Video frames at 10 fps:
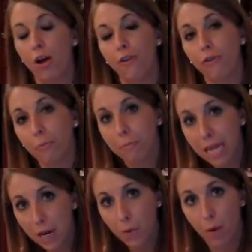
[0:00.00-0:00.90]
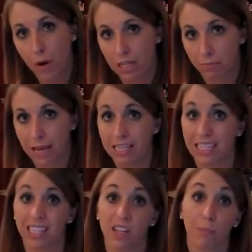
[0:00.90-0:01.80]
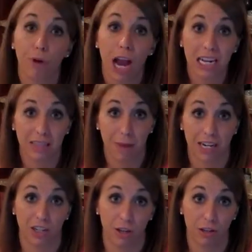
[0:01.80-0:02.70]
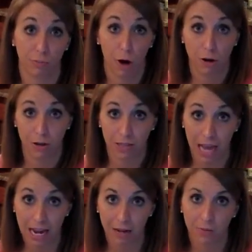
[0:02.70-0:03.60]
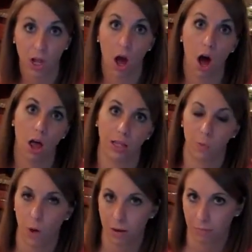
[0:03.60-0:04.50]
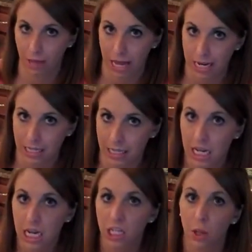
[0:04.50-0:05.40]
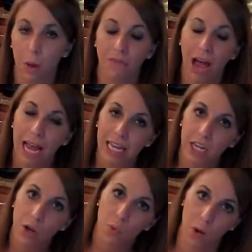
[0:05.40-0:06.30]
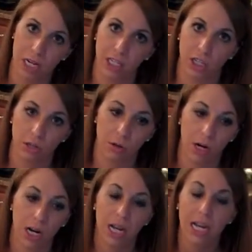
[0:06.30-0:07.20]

For me, what works best is to price match those produce items all in one place. So if I can go to one store,